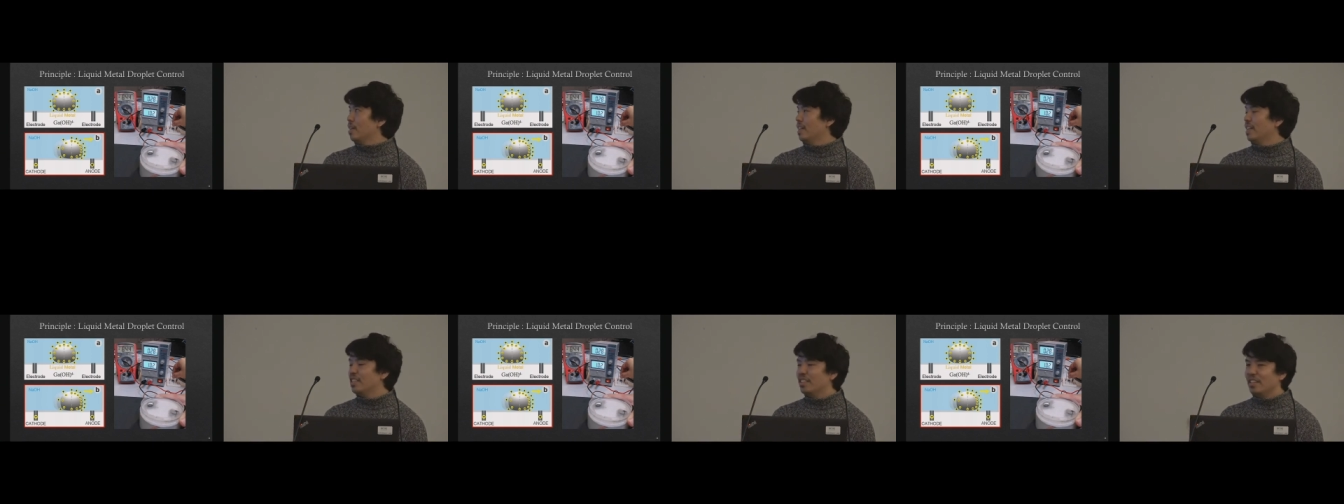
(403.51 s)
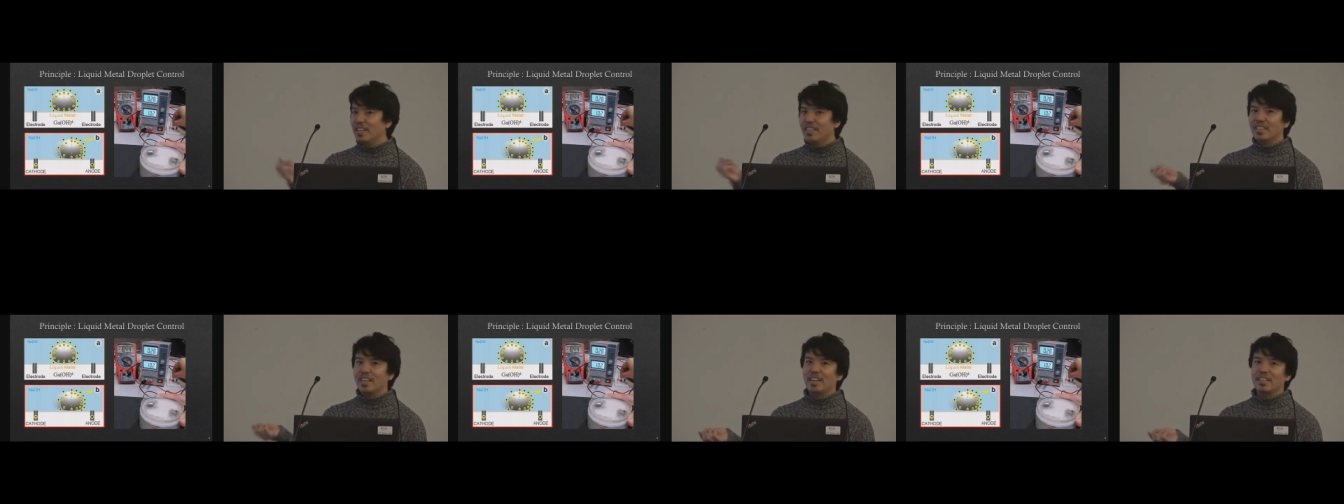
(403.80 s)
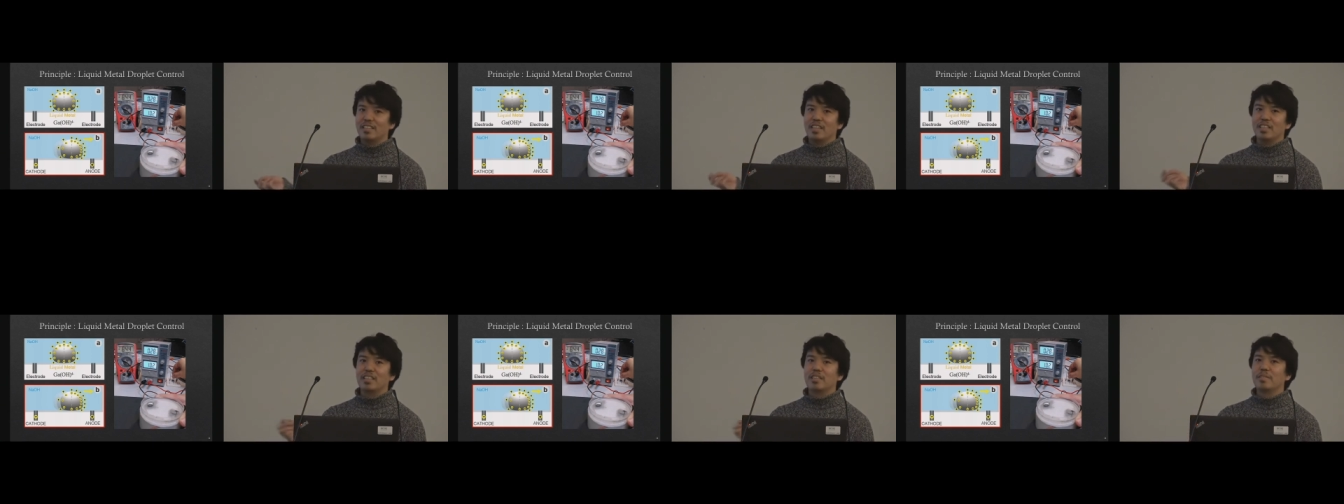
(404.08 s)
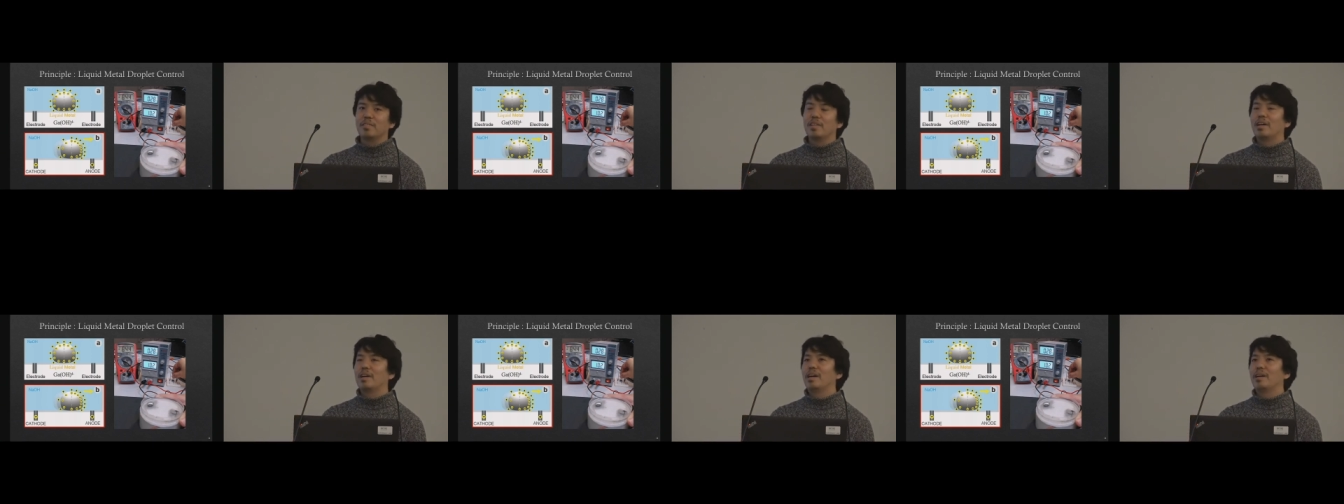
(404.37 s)
This research
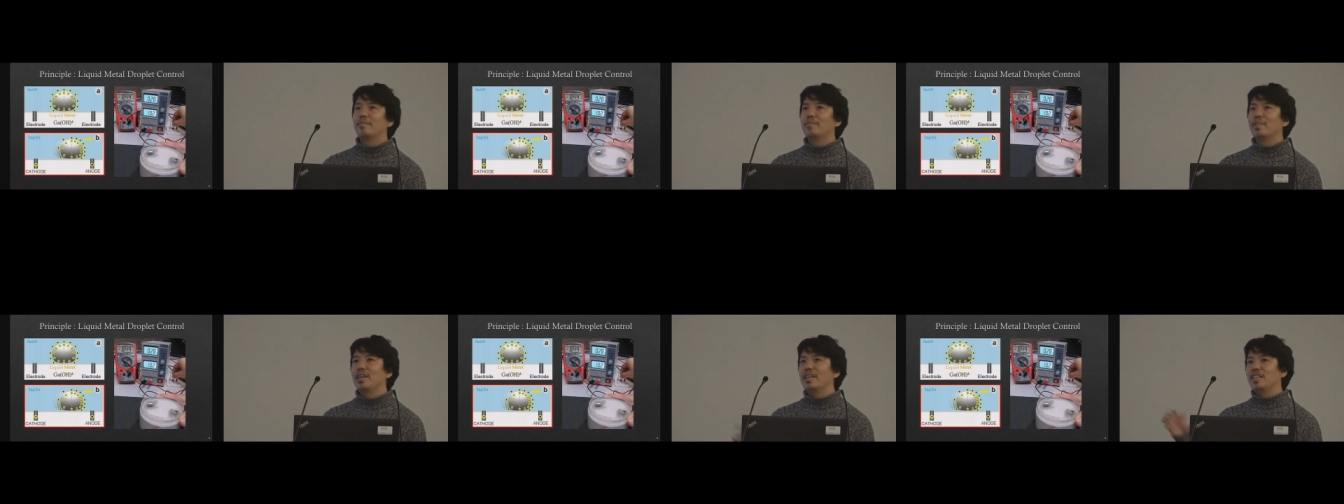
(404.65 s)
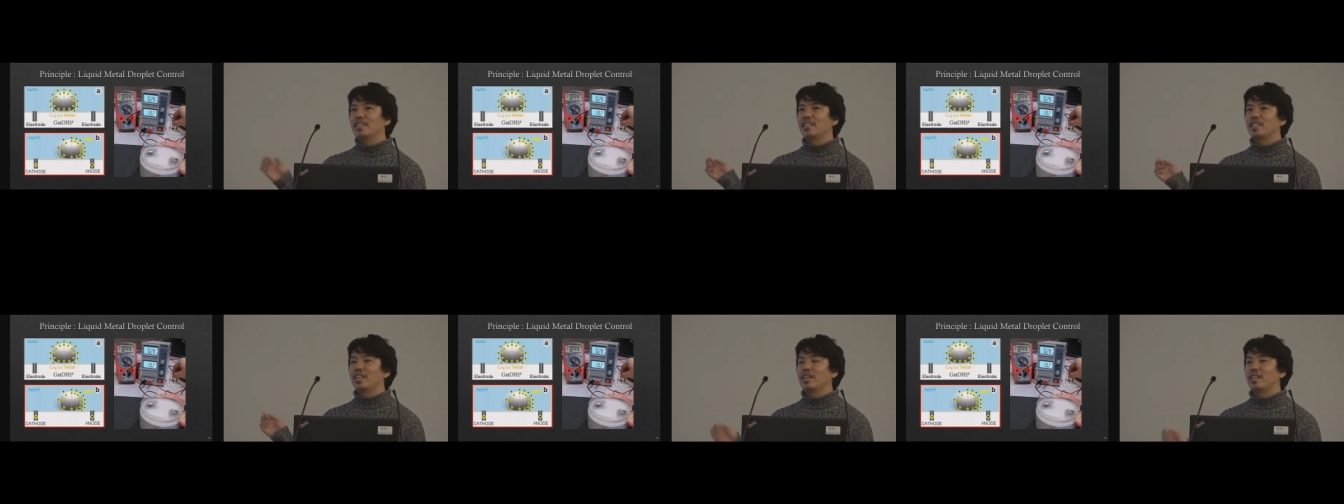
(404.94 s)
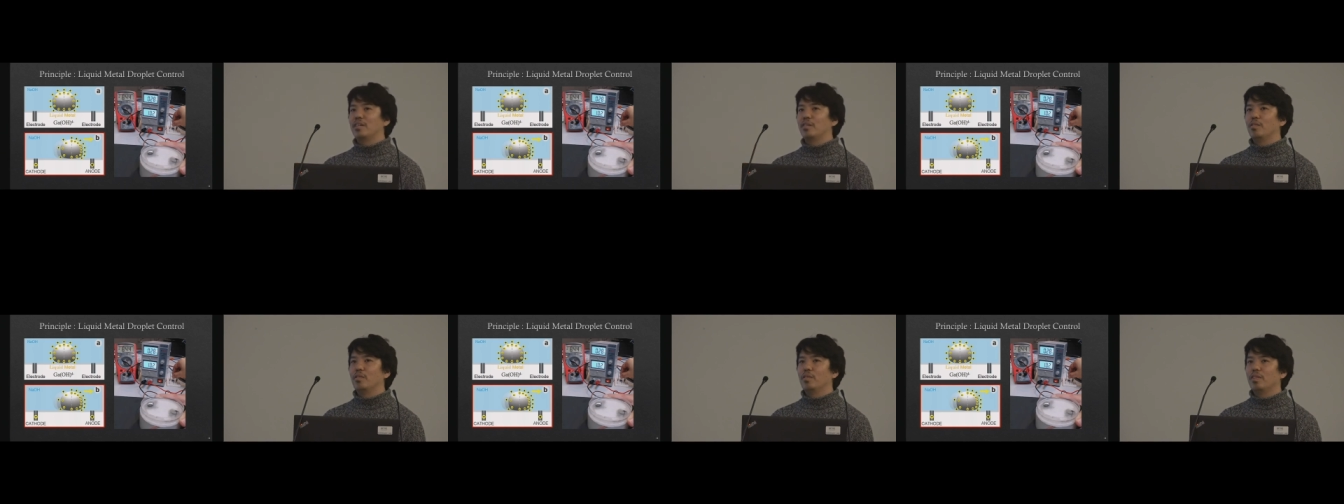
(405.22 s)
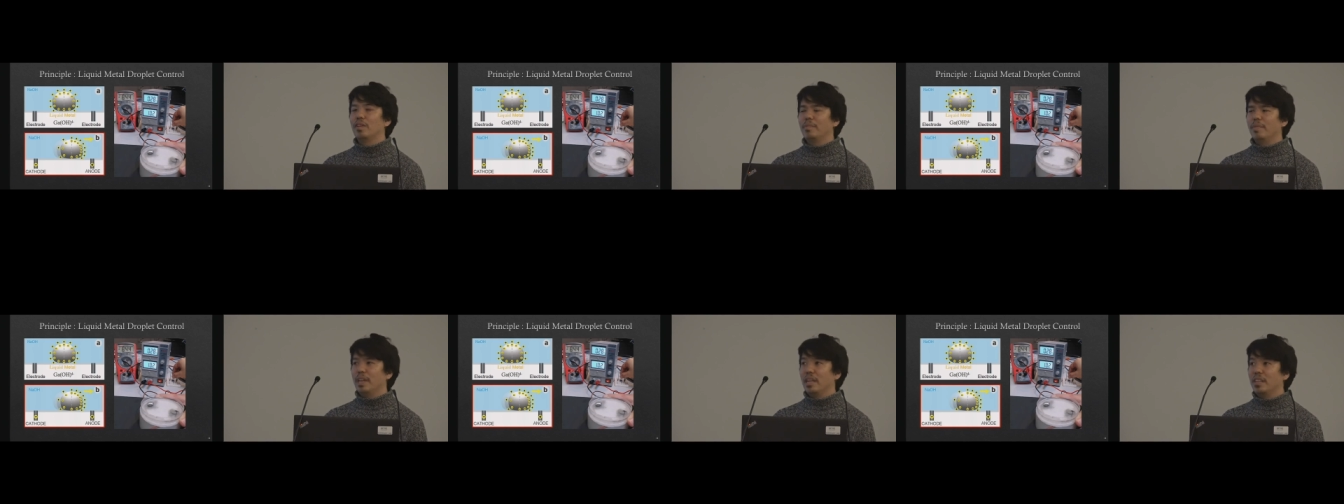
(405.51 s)
is many
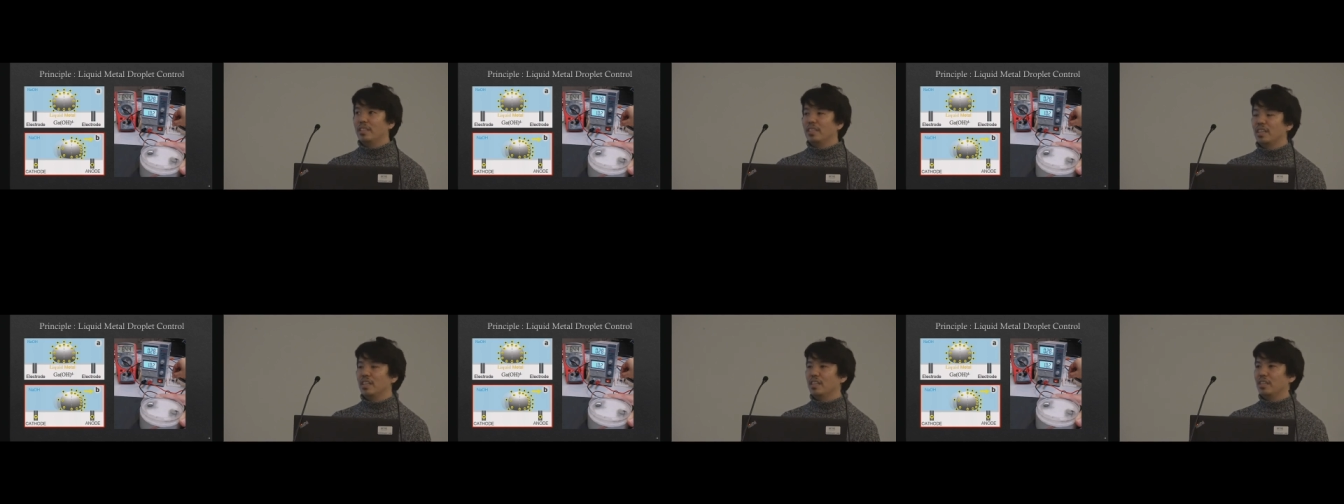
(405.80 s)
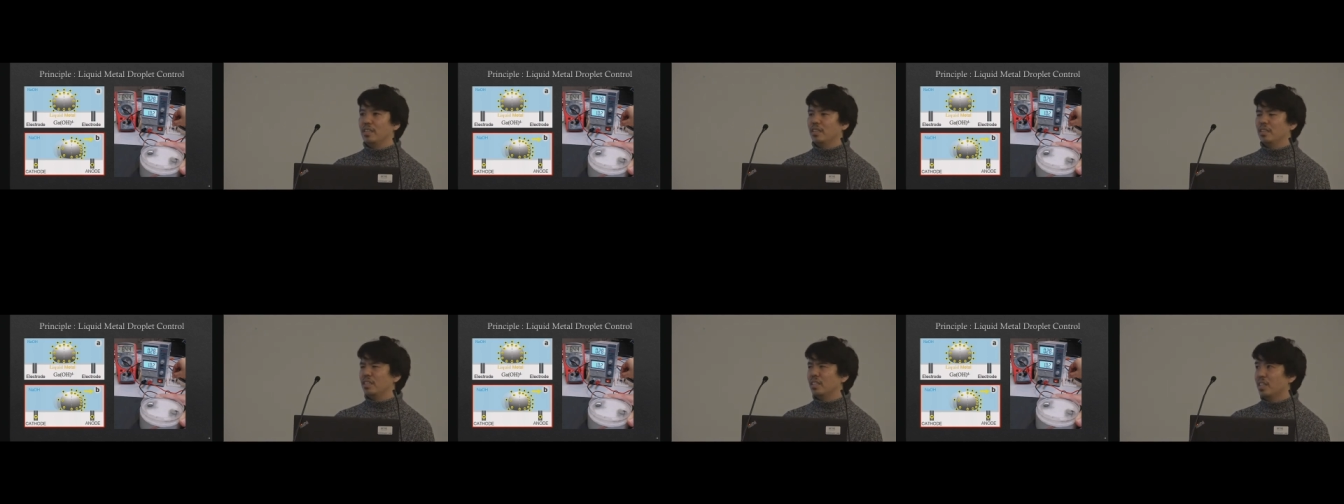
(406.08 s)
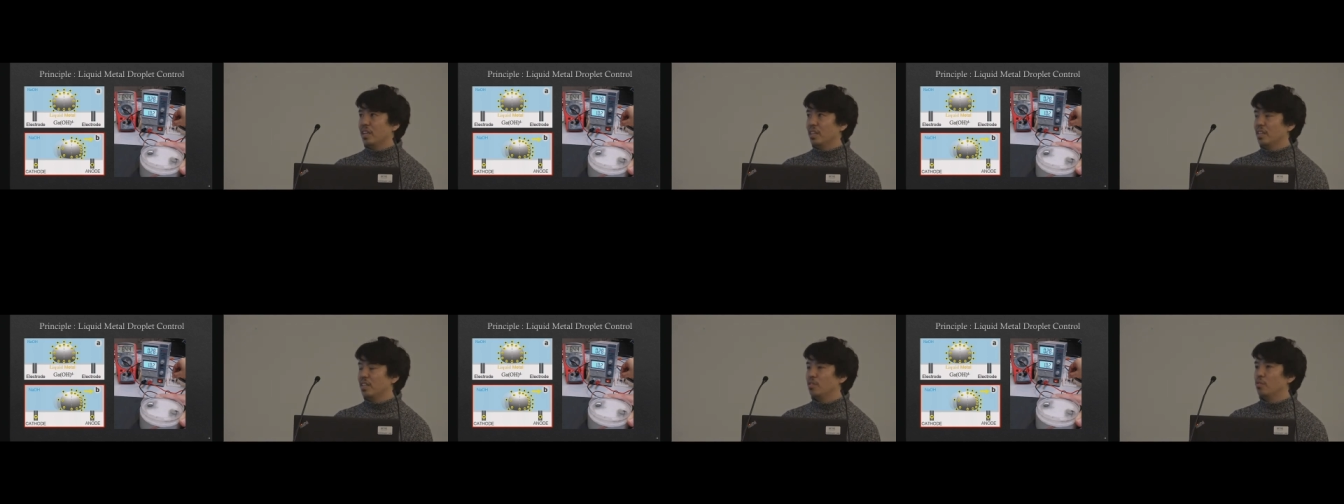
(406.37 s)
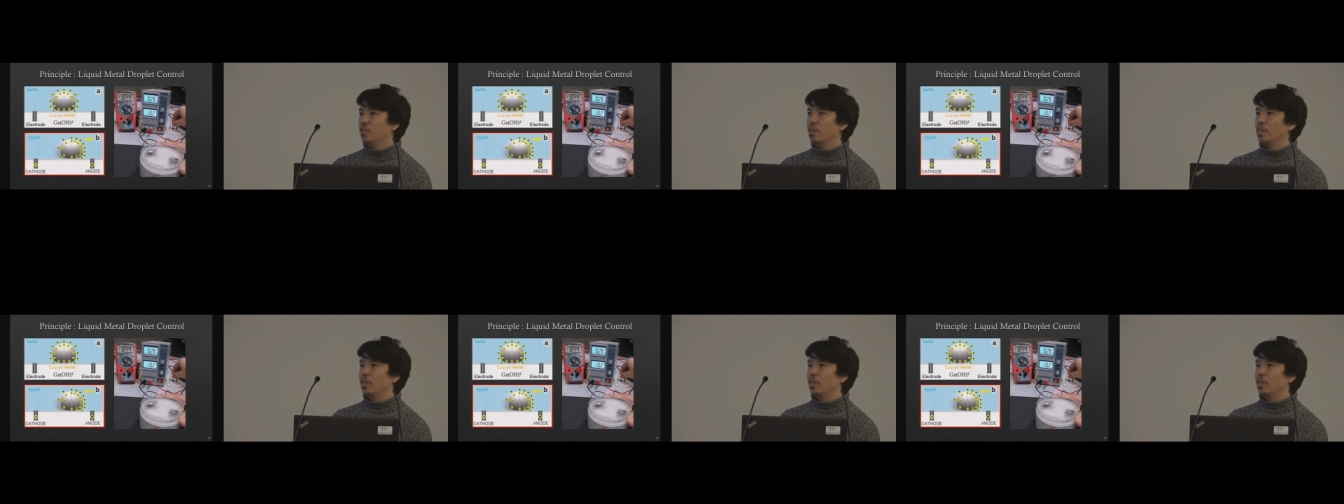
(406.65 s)
studies